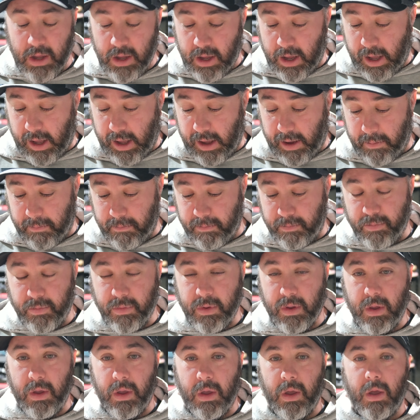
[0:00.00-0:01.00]

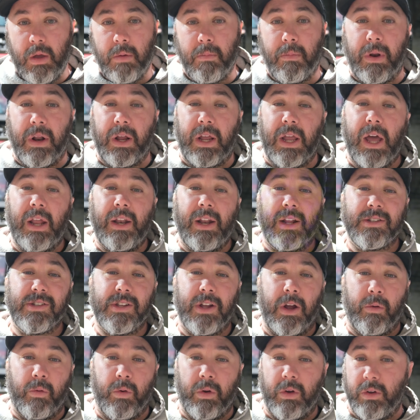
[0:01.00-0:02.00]
But again, that's
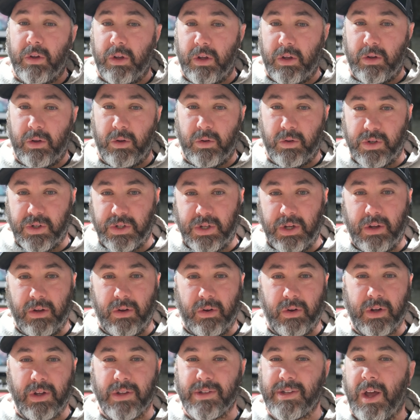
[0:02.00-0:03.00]
not really a huge
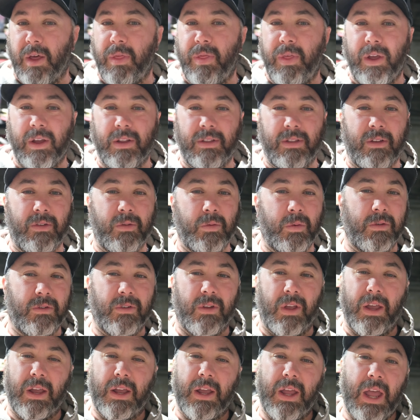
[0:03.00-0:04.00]
deal because I think this was
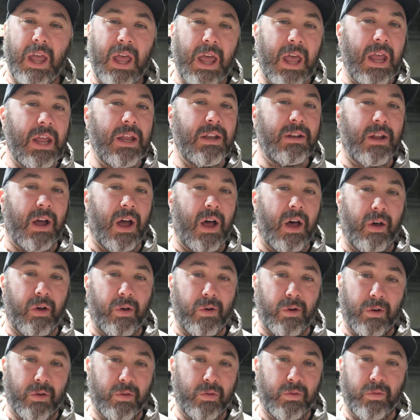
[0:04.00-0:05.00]
like
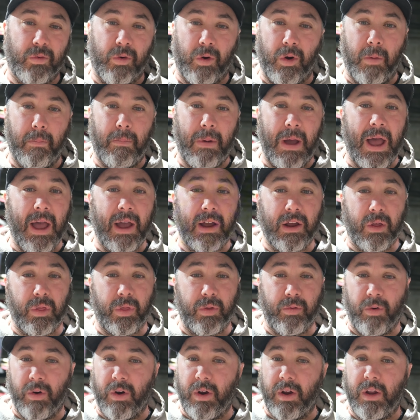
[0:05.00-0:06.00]
$8 for a pack of
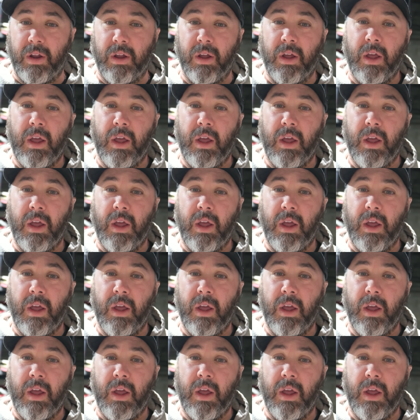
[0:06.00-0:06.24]
3.